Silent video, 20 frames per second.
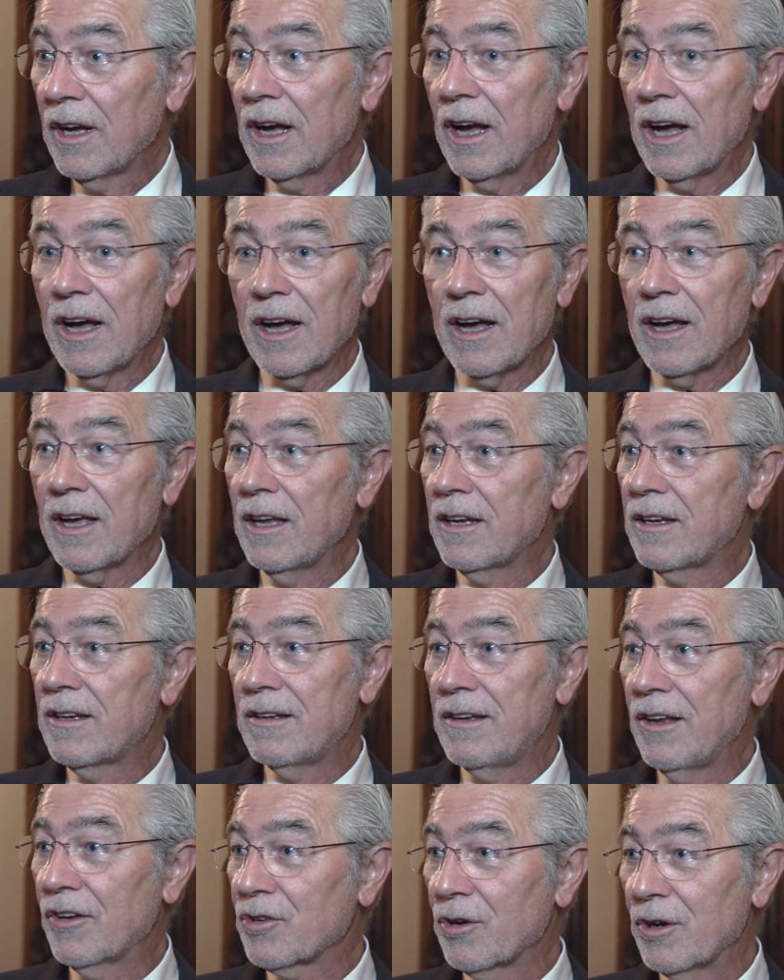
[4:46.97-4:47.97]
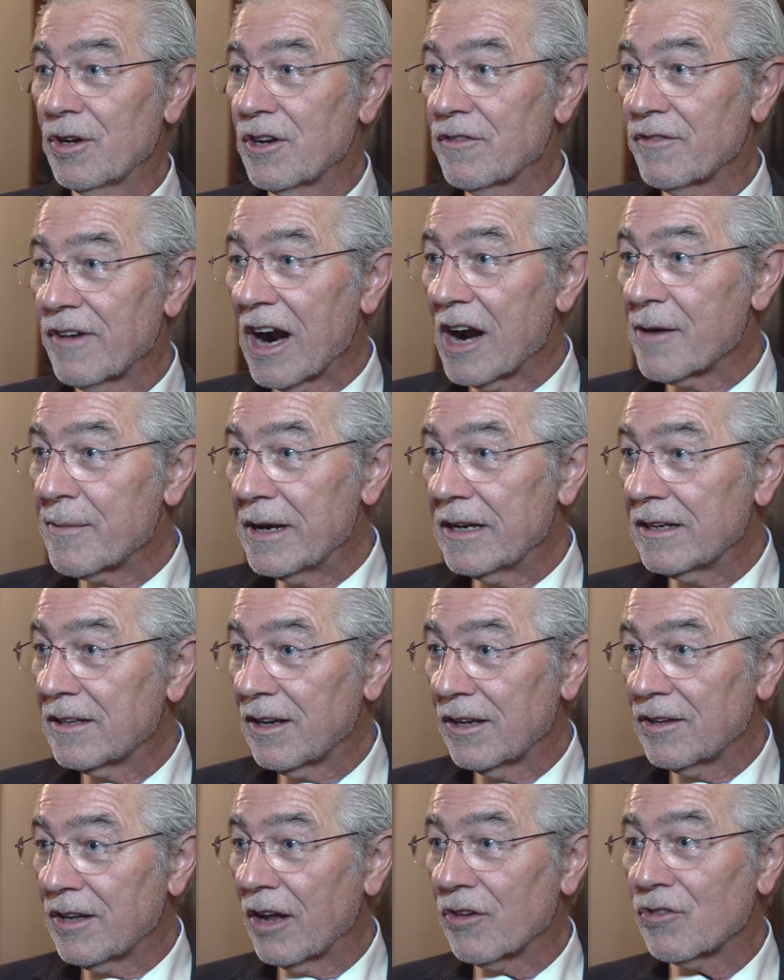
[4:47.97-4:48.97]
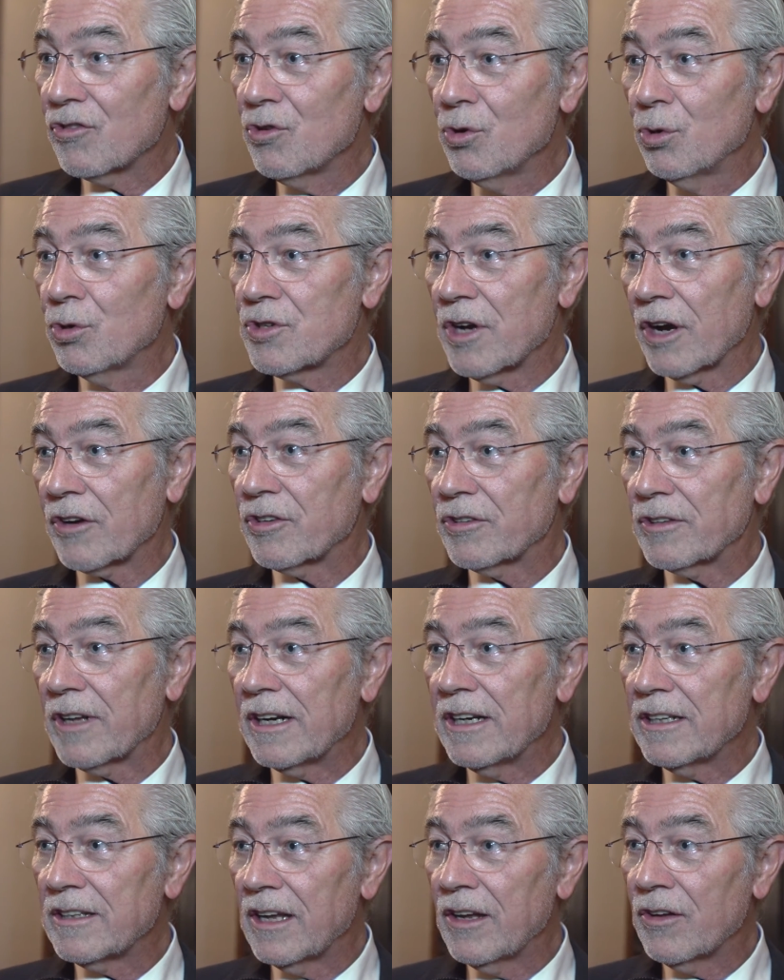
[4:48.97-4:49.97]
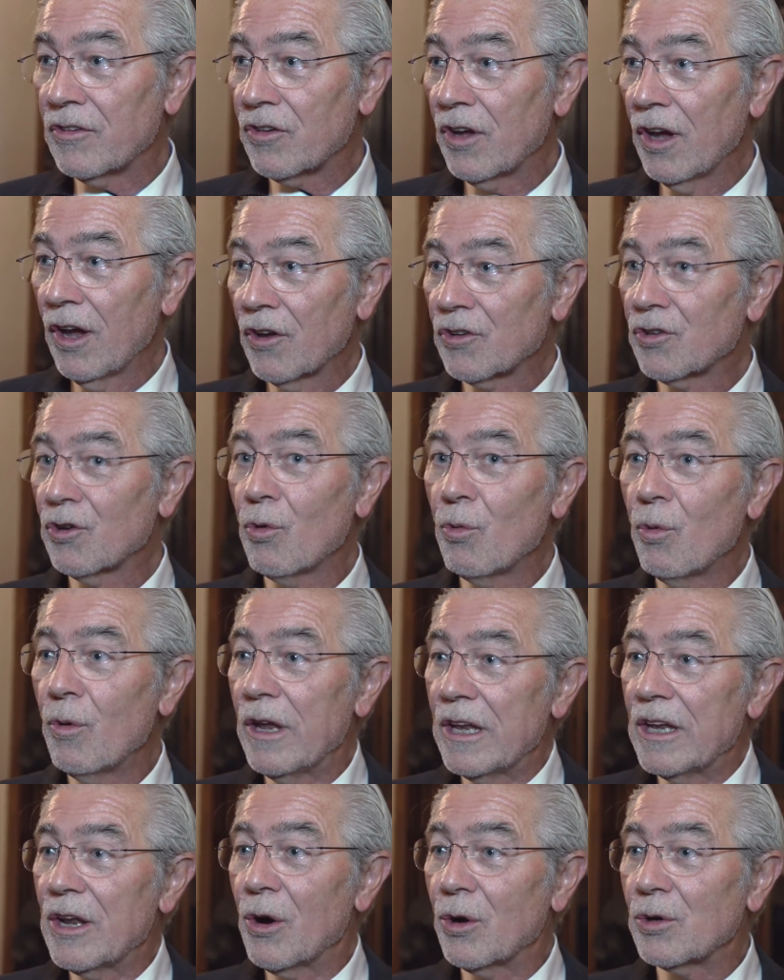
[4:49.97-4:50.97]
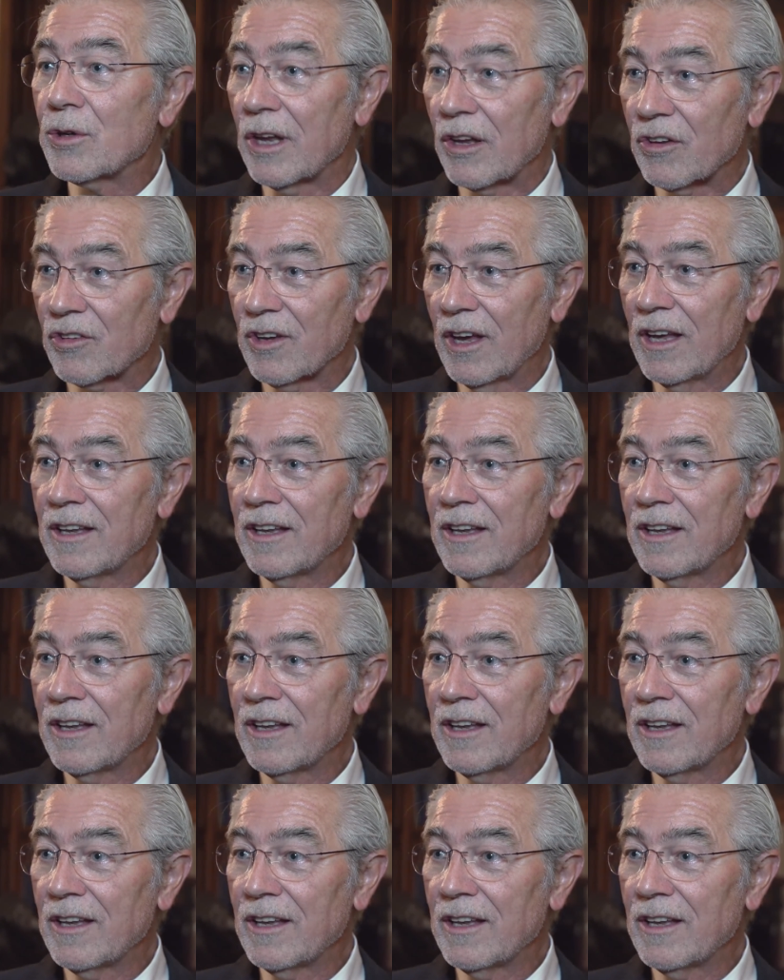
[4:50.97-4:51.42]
It destroys the environment, it has huge externalities, so we know this.